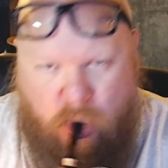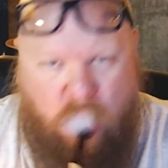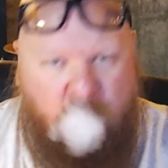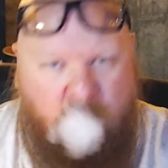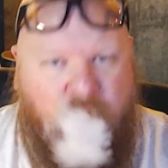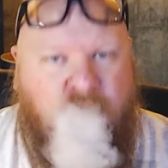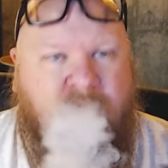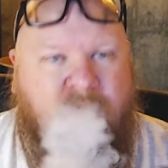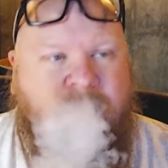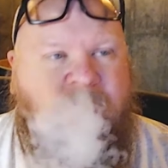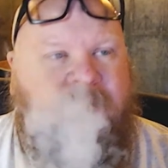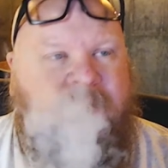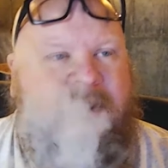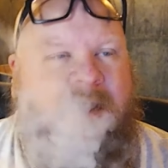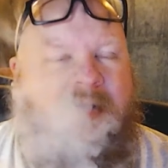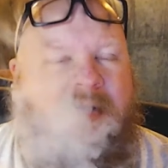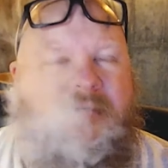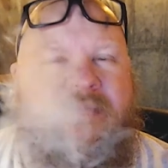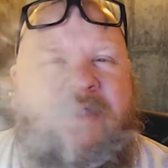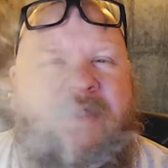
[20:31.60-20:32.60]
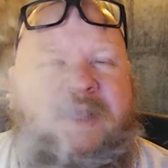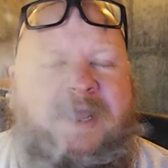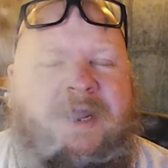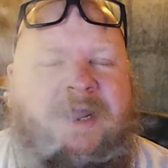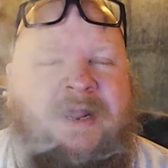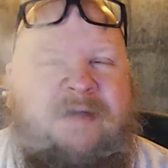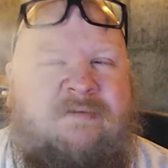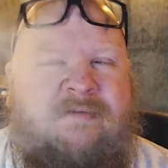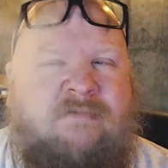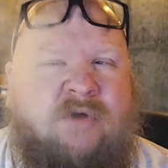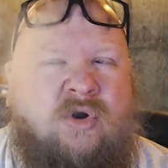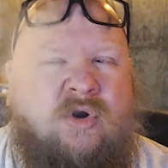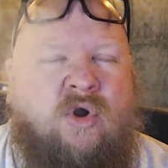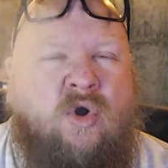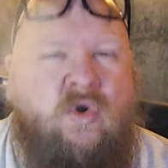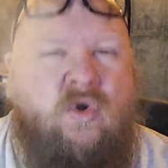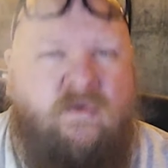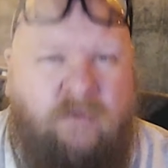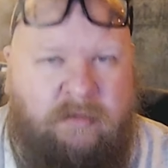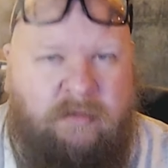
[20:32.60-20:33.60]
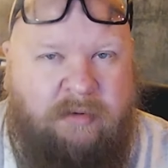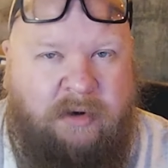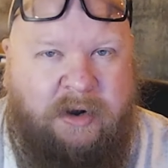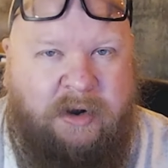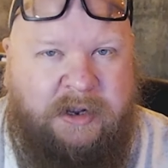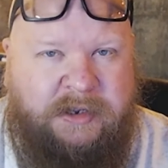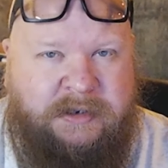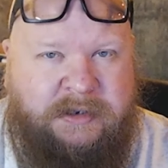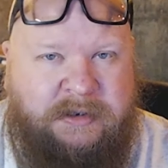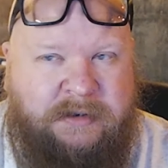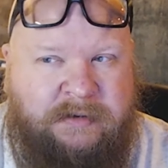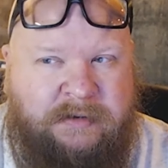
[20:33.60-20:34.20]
Let me say, I don't think any of them are overpriced.